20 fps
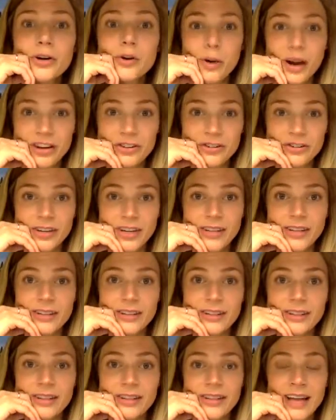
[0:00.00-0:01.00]

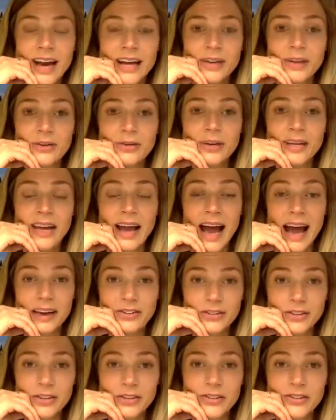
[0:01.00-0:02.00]
question that you can
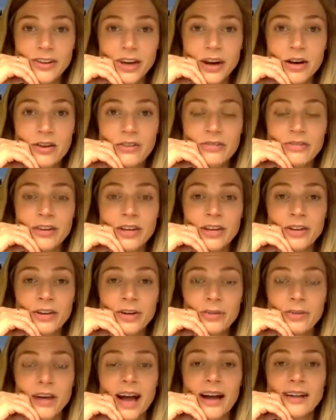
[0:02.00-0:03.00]
ask yourself in
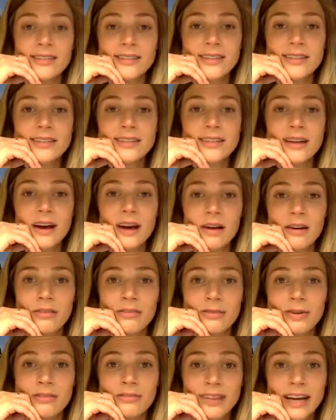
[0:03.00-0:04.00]
your practice
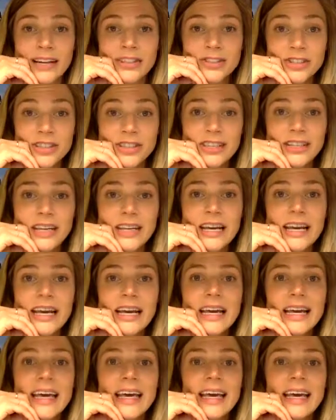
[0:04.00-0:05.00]
of reflection
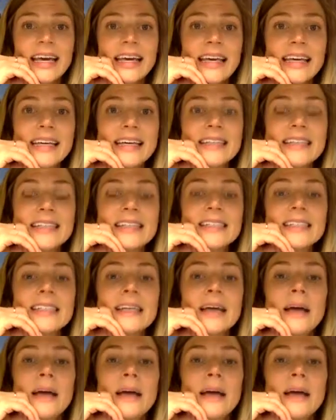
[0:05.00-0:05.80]
is,